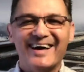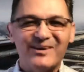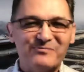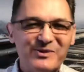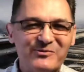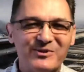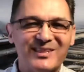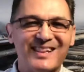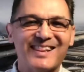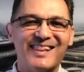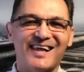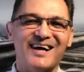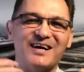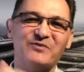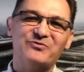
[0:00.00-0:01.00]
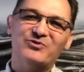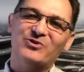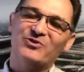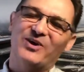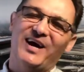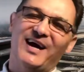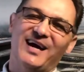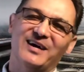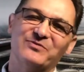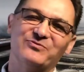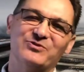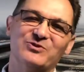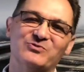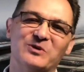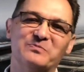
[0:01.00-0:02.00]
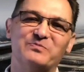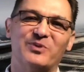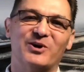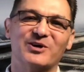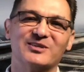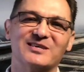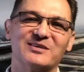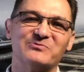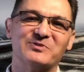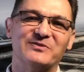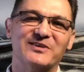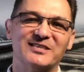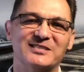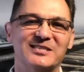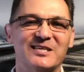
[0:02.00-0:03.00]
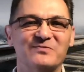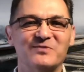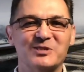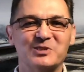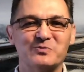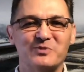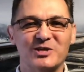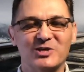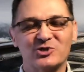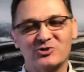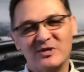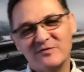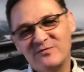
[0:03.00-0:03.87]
we would love to have you and partner with us in this ministry.